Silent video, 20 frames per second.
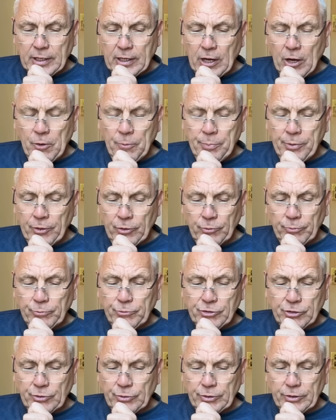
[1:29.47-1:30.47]
open up
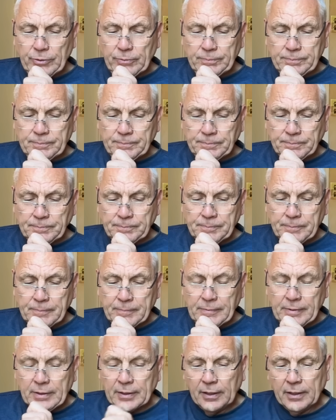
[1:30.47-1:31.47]
to you.
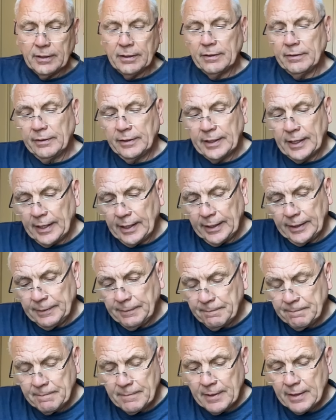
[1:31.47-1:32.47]
Okay,
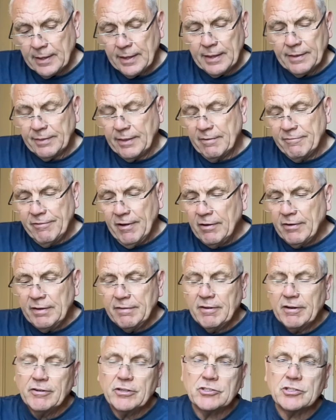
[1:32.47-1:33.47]
they're very,
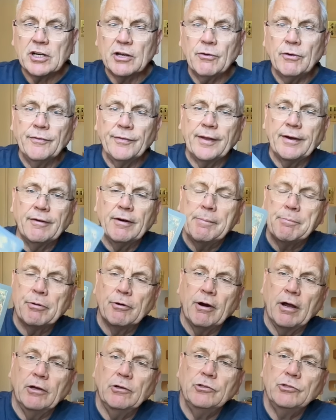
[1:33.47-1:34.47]
very slow on their
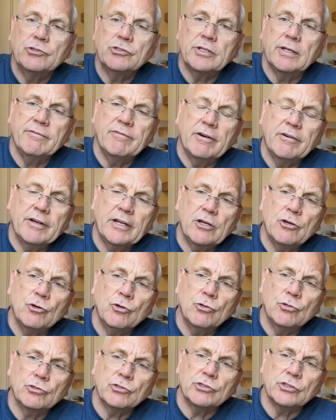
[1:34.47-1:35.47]
approach. They're very
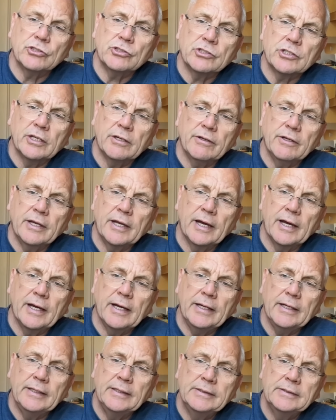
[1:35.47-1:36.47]
cautious,
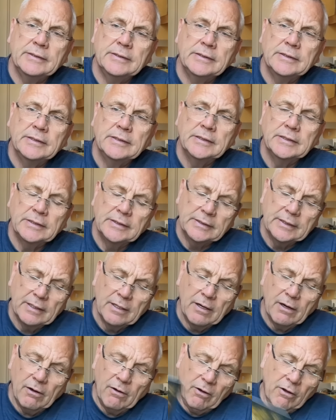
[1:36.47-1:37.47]
okay.
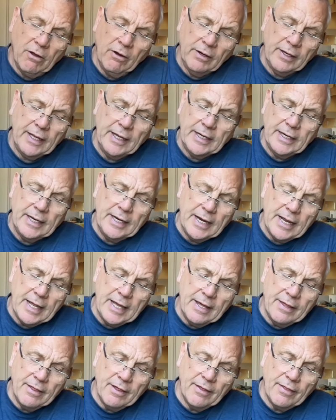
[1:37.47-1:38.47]
I'm kind of getting
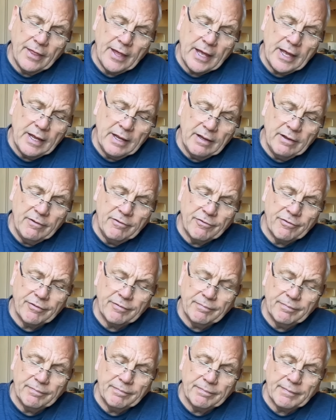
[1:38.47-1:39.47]
here that they've
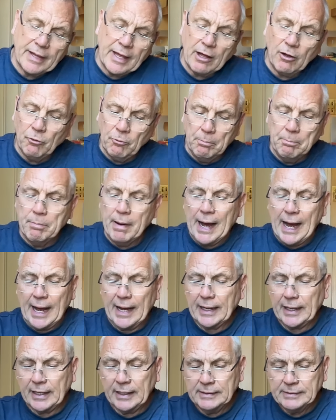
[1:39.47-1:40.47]
held
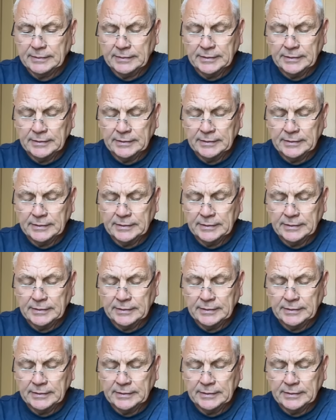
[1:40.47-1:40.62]
back